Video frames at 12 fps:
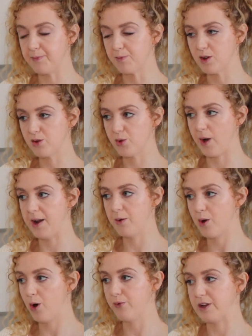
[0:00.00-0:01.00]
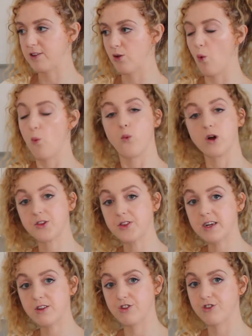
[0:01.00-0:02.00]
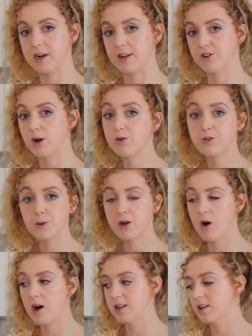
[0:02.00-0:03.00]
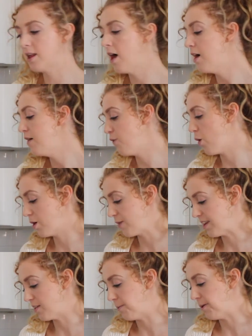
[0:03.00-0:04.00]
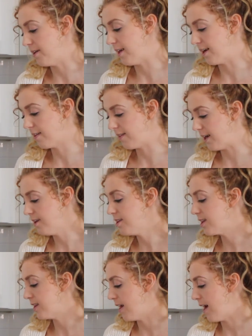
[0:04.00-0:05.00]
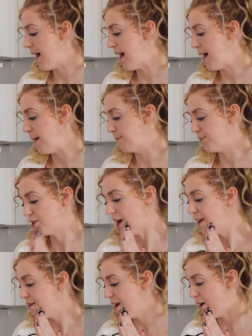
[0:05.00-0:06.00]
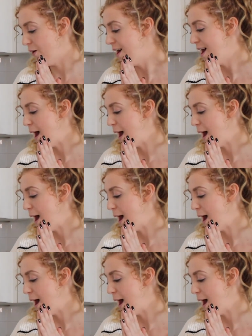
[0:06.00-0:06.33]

So I don't know if it's worth it to try to toast pecans for a recipe like this. So I don't know.